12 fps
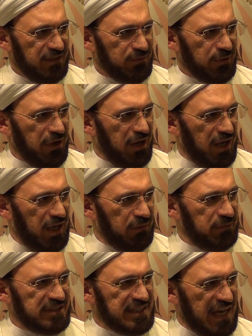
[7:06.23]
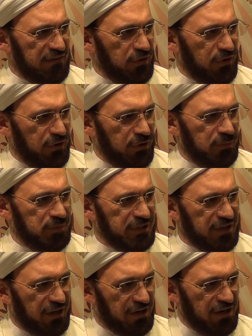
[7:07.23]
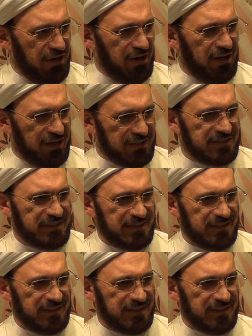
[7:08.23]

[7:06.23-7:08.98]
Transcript: we always have hope in our heart,